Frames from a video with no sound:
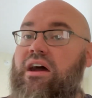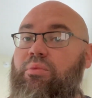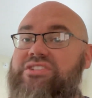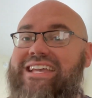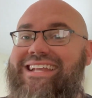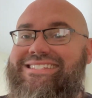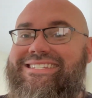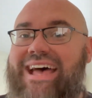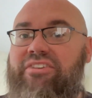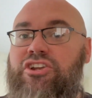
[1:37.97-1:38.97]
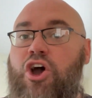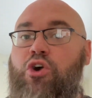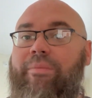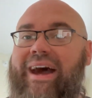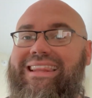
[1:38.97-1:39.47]
And once again,
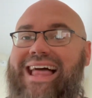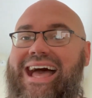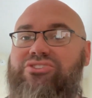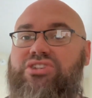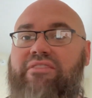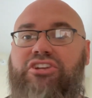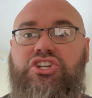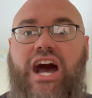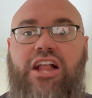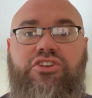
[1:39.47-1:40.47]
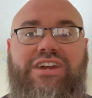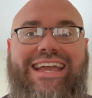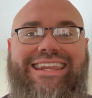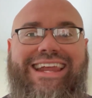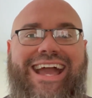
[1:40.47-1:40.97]
7-0, my last
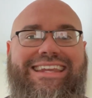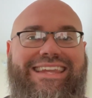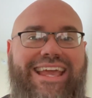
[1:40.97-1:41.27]
$7.99